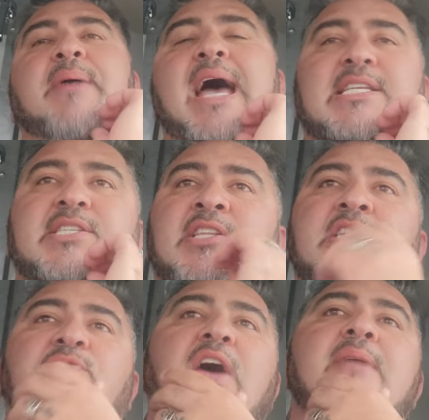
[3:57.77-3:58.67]
passed on
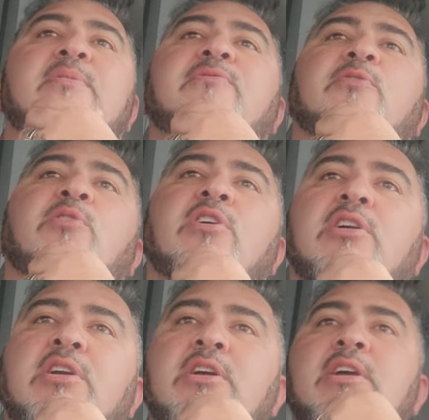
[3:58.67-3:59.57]
this fight
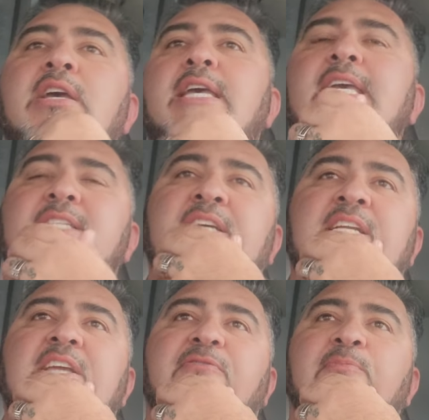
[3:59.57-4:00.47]
before. He's in
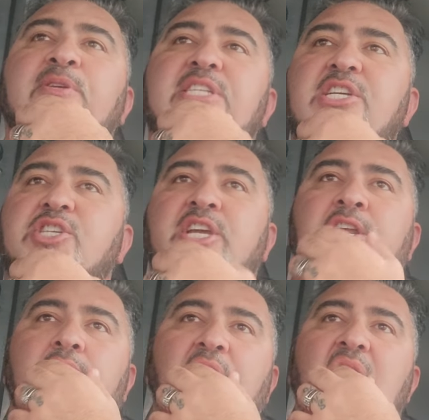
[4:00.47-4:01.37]
a different
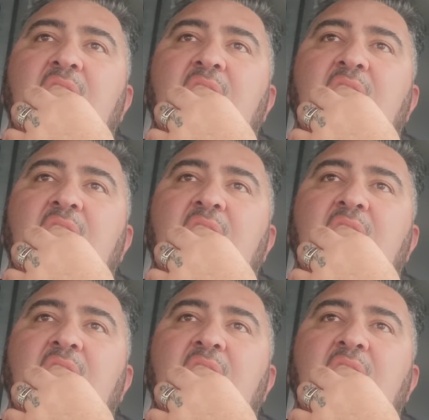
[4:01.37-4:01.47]
position.